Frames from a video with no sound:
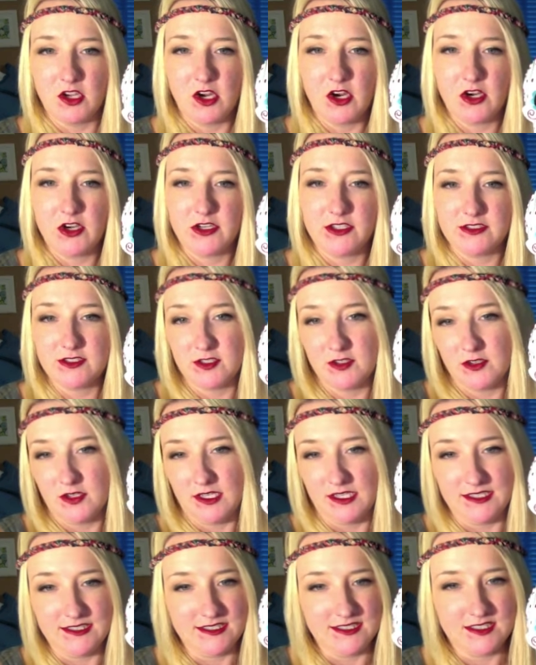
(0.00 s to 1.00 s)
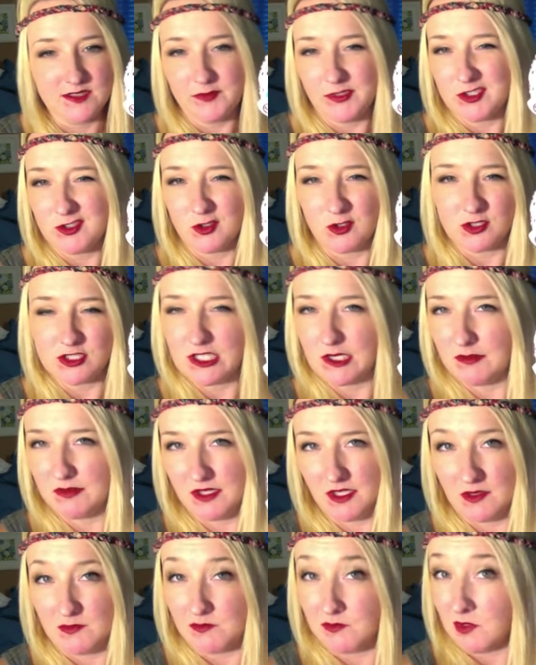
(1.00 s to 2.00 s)
heart is an easy symmetrical shape
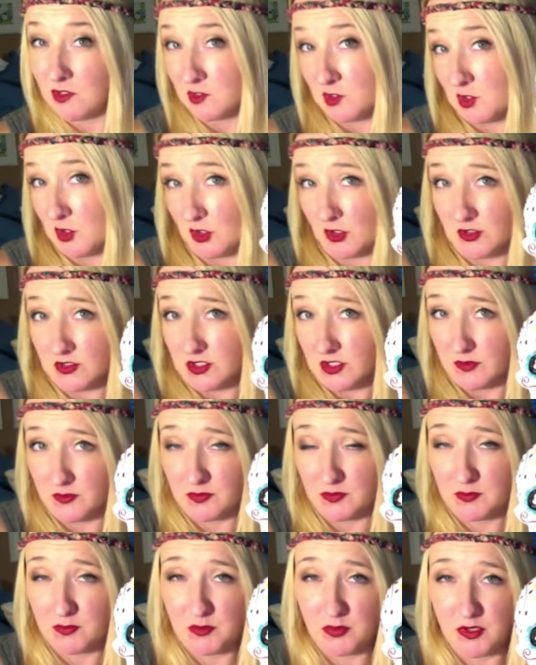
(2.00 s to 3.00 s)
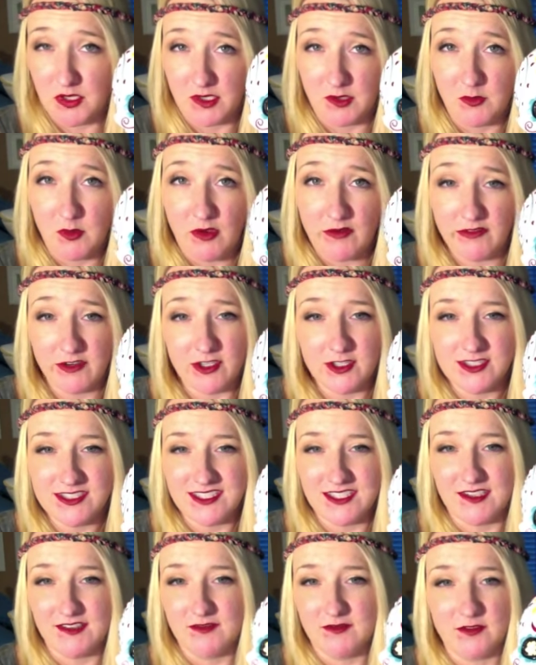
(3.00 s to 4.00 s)
that most girls are pretty well versed
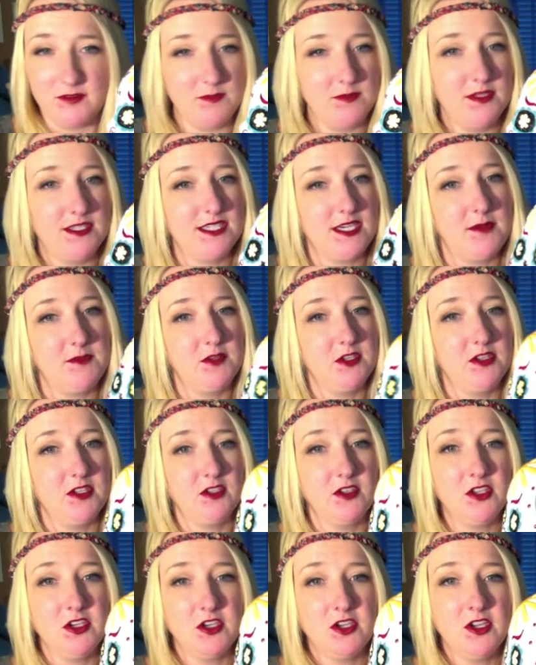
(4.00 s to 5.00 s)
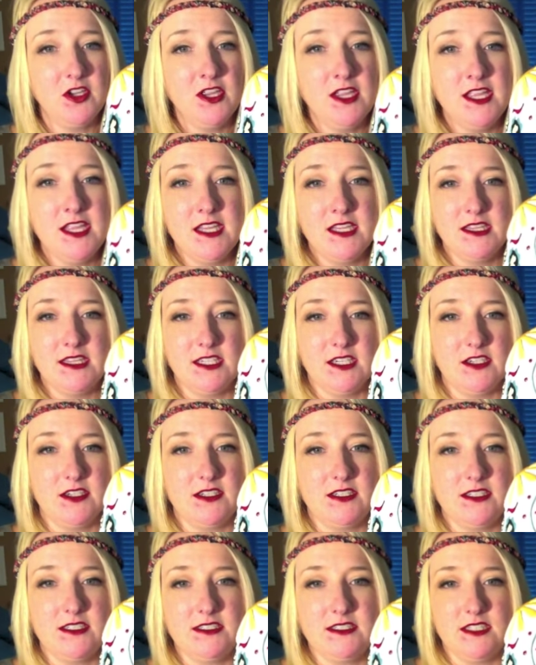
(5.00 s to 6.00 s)
in from the time that they're little. There
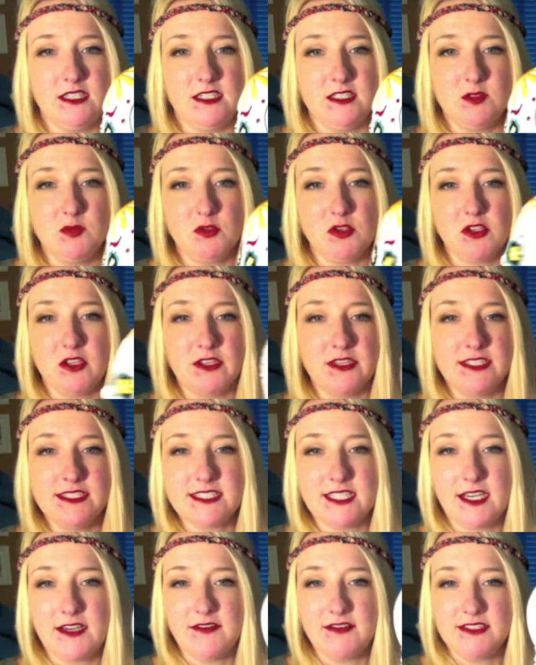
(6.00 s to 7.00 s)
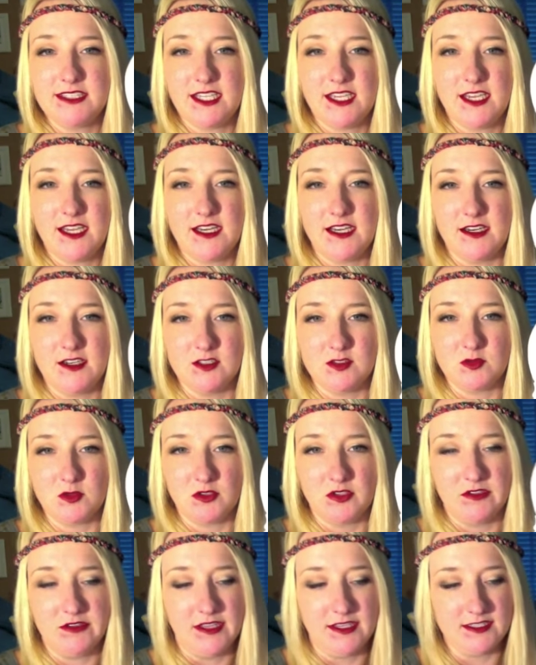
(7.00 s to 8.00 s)
is a swirl on this side of his head and a
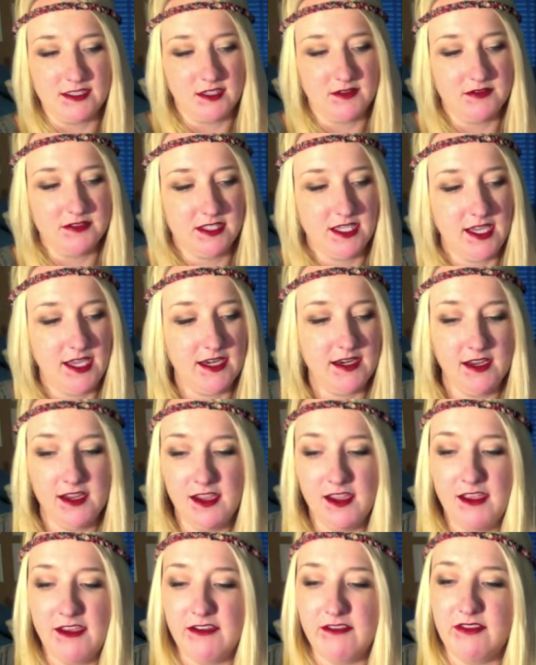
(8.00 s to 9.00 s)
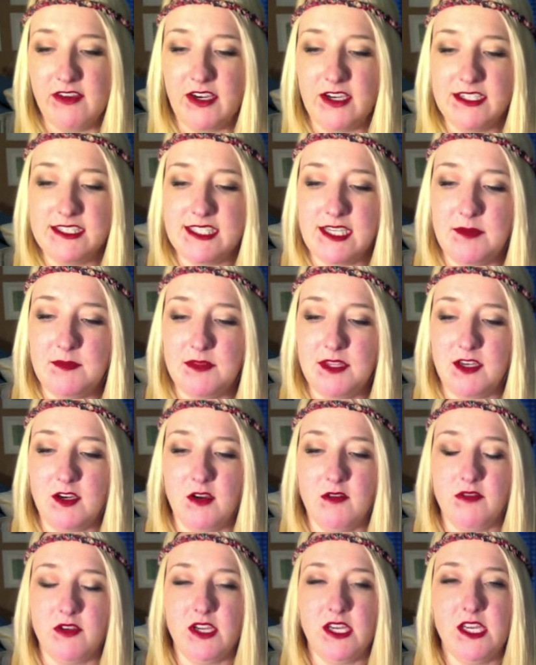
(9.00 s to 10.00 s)
swirl on that side of his head. Very same thing
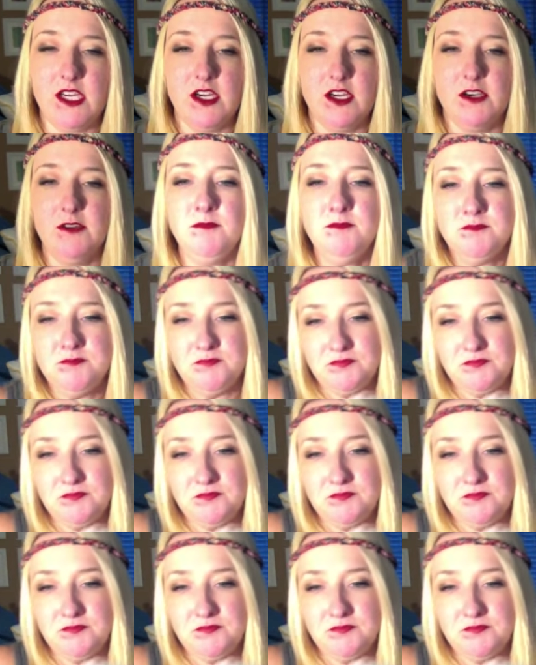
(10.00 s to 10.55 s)
over here.